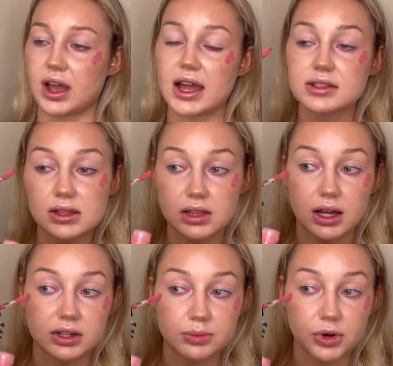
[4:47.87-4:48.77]
it has a
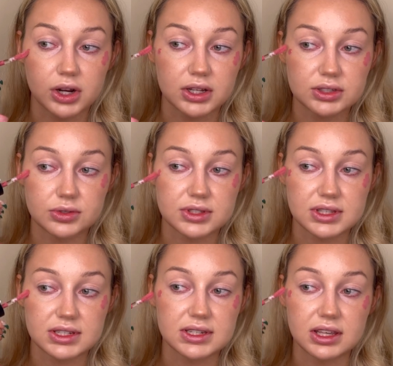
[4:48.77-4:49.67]
lot of product towards
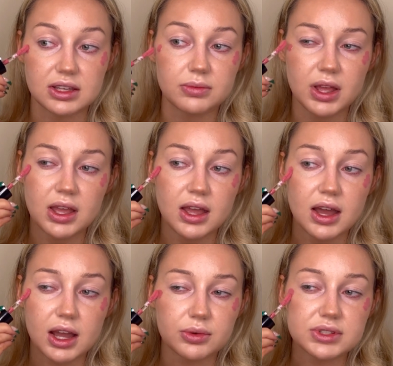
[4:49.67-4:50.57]
the tip.
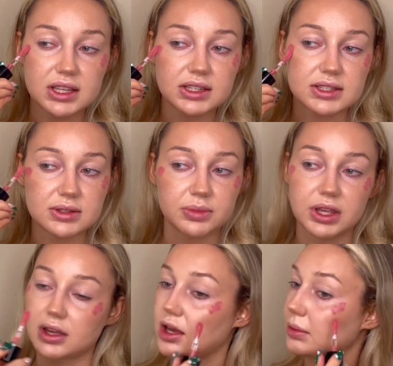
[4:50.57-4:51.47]
I will say it doesn't
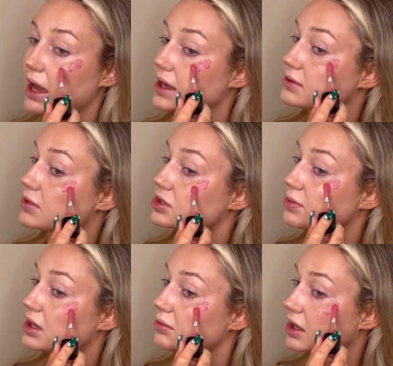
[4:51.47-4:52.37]
pick up as much
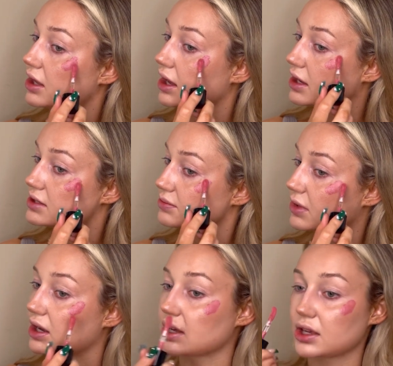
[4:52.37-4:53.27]
pigment as
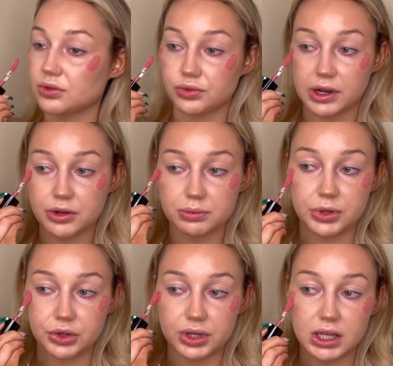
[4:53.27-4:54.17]
my Rare
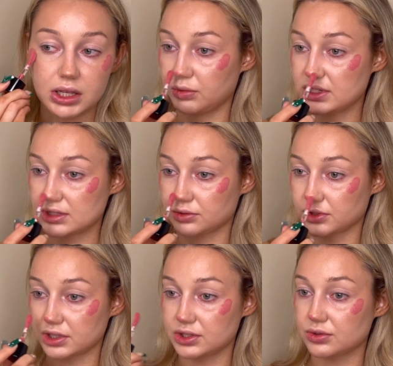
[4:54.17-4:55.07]
Beauty, but we still
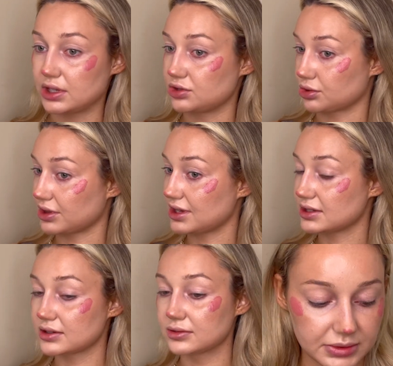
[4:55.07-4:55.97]
really do enjoy
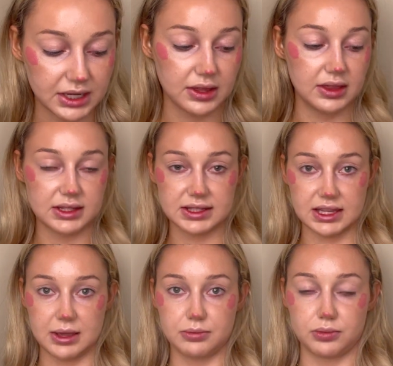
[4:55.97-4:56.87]
this. I'm taking the
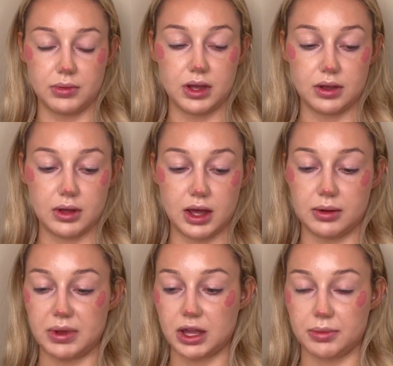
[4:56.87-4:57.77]
same
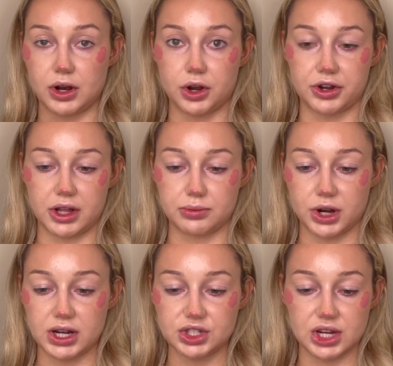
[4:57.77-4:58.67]
Makeup by Ariel
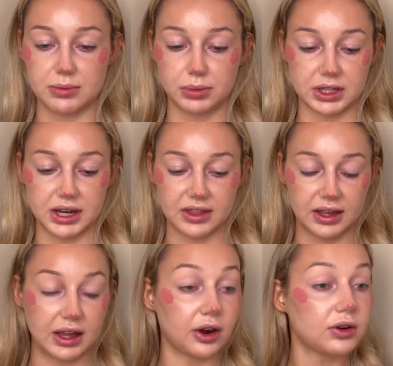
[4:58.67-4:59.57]
brush and blending that
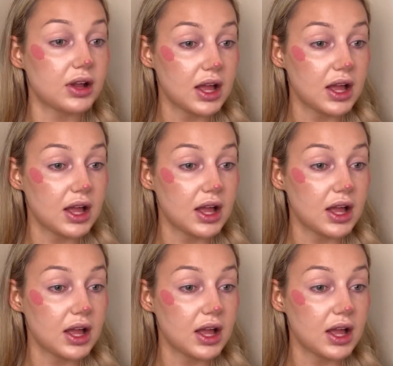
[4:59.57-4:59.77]
out.